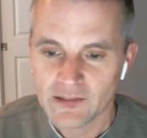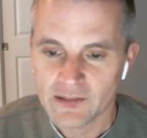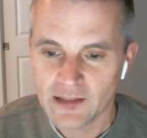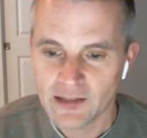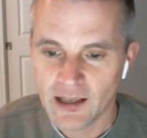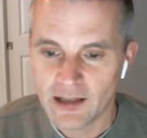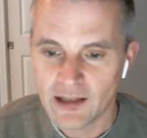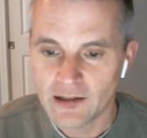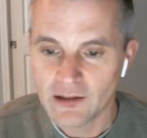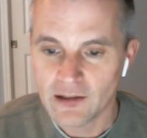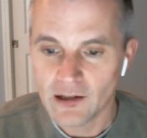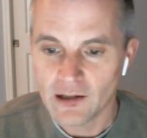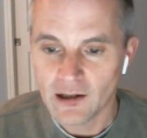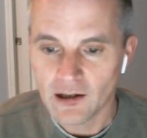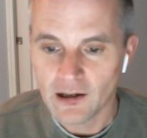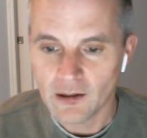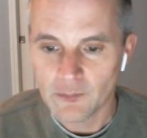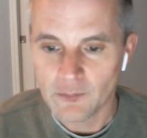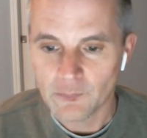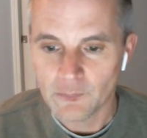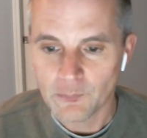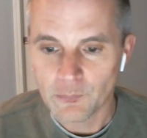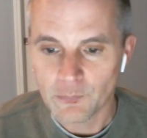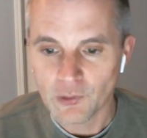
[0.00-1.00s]
Then
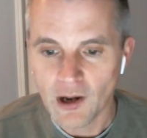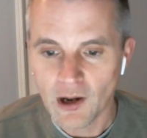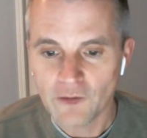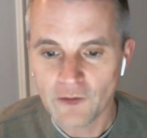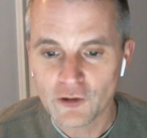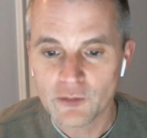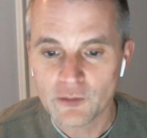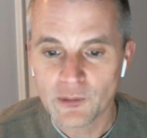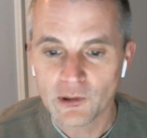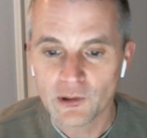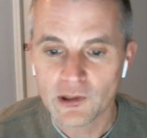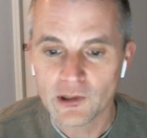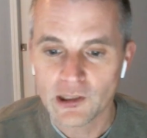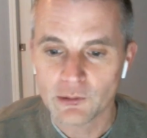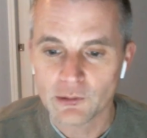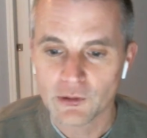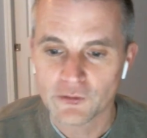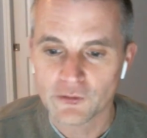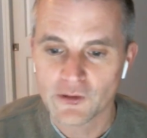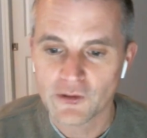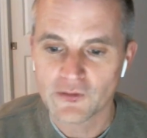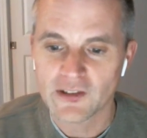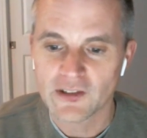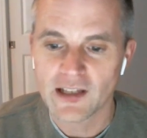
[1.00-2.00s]
um, profitability
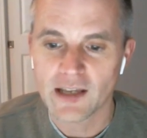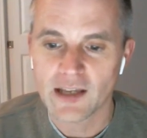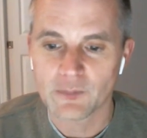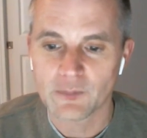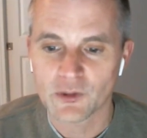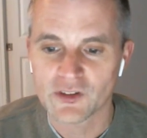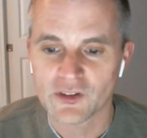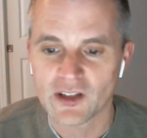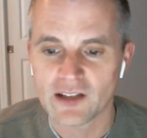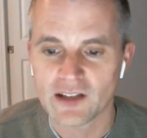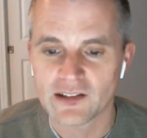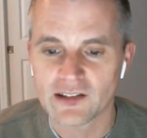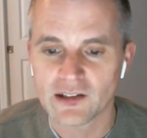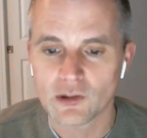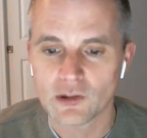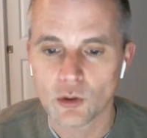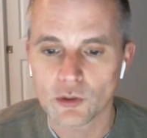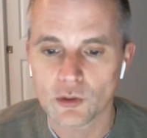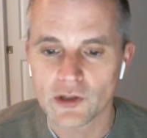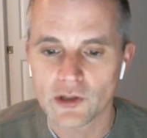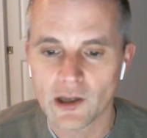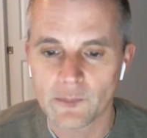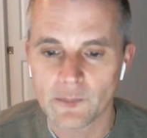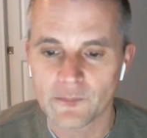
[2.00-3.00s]
was fifty-eight percent, didn't
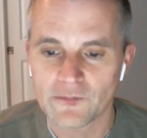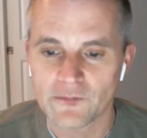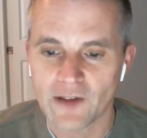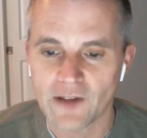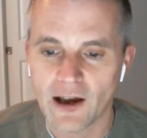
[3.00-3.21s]
hold up.